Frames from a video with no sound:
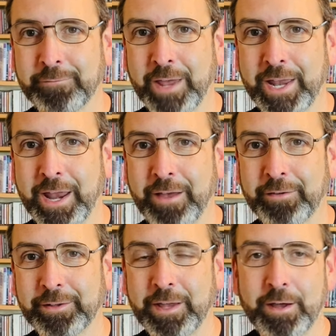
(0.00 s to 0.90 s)
Van
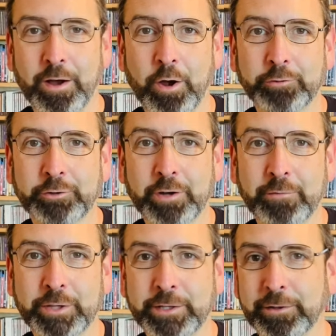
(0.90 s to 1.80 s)
Halen. I also
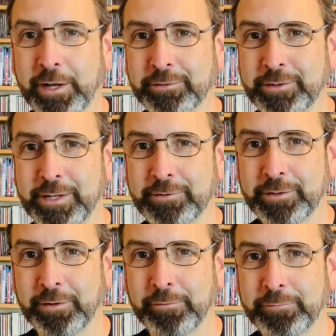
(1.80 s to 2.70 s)
covered the deluxe
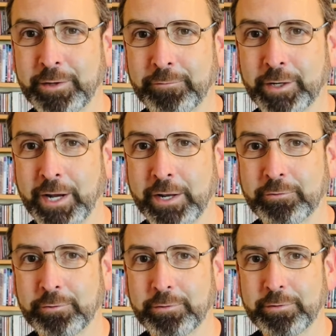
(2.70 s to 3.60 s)
edition of Different Kind of
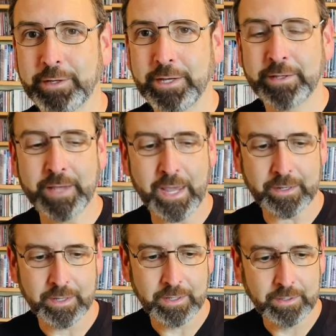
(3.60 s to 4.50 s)
Truth in that
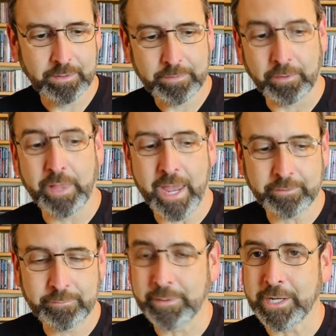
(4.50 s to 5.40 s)
the
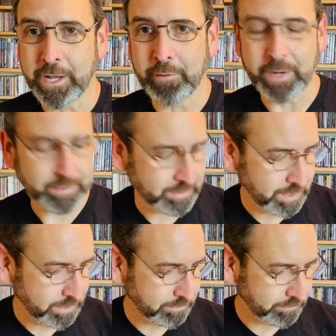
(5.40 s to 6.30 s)
last video I
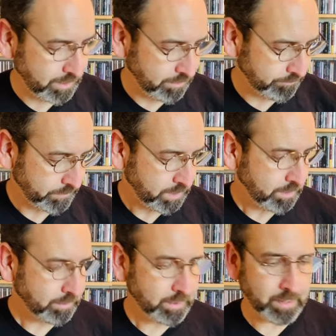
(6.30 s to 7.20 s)
did, so
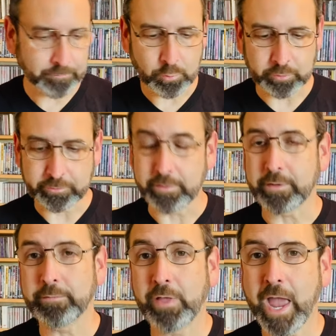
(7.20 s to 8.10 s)
and of course,
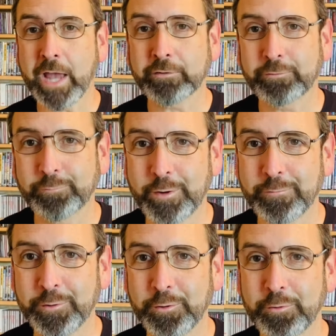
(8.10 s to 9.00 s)
the last
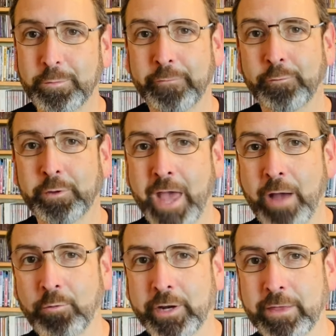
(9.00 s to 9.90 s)
review before
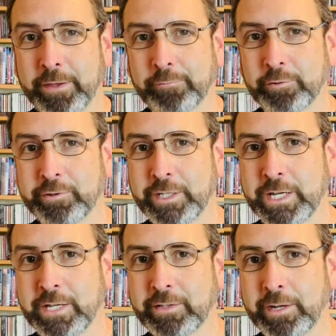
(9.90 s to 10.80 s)
that one, I think for
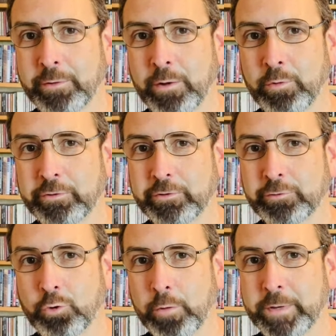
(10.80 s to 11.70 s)
CDs anyway, was
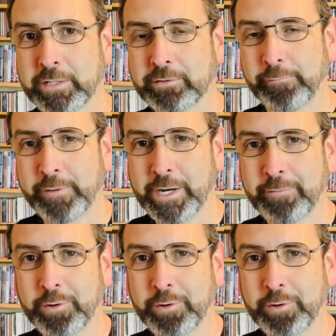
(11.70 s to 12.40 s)
Scorpions Definitive